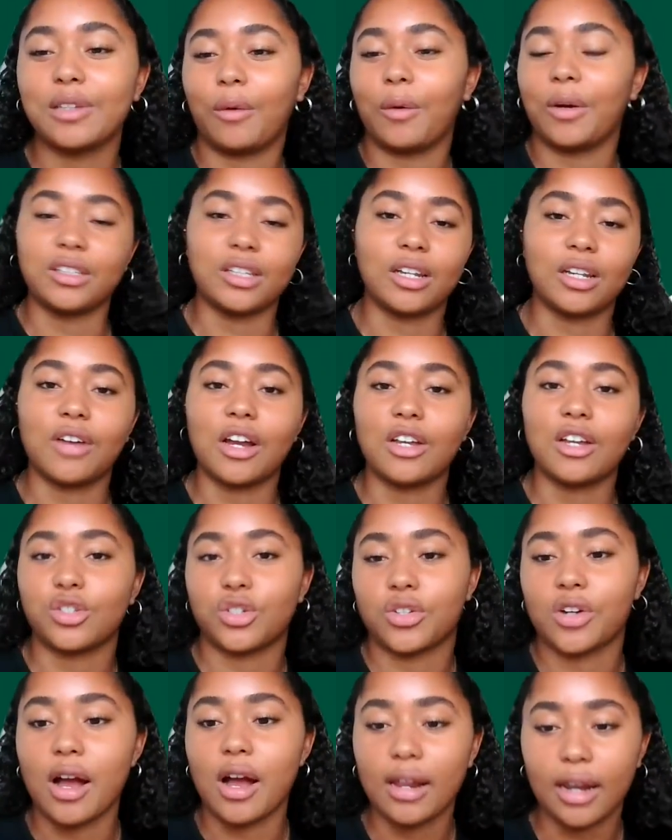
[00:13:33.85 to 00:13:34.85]
I worked at a
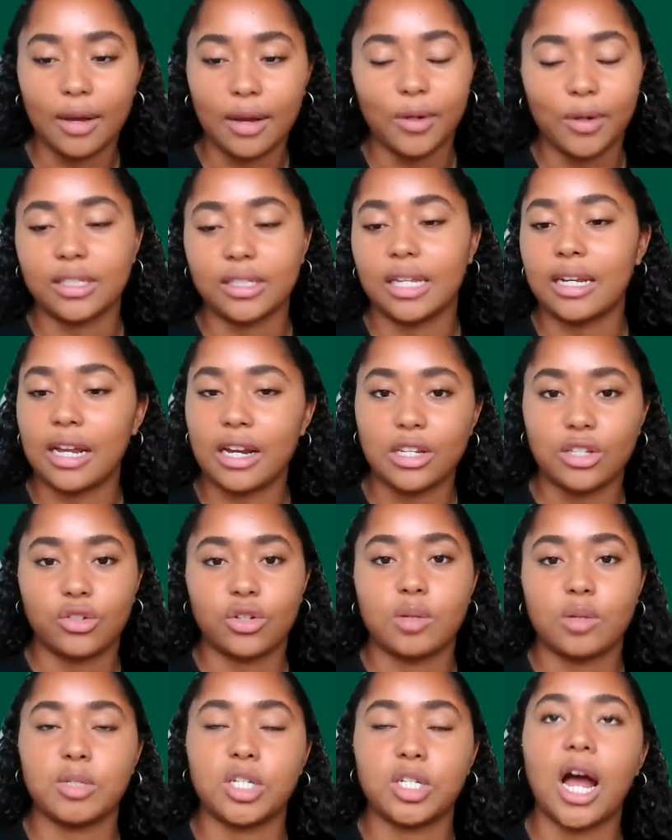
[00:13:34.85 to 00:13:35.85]
restaurant, I worked at an ice
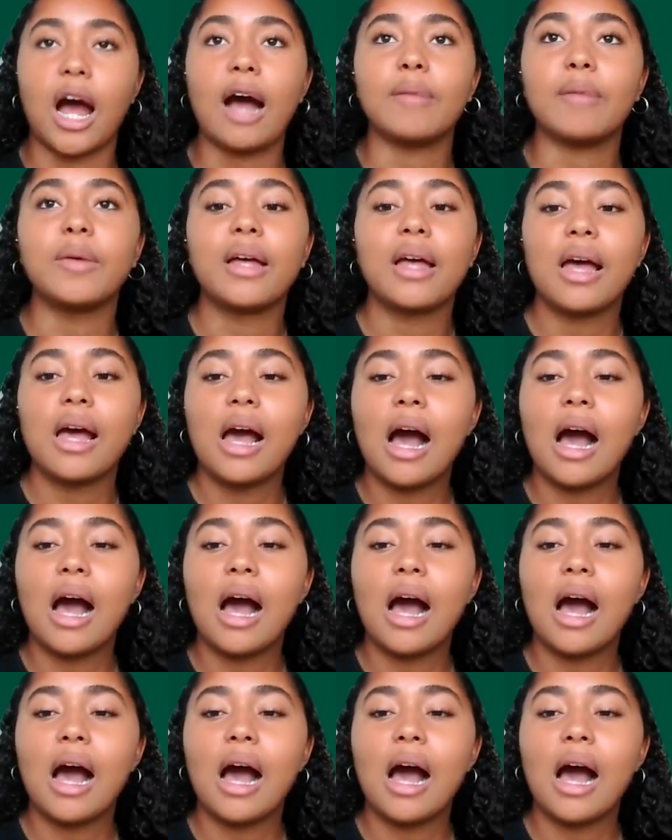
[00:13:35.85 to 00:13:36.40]
cream shop,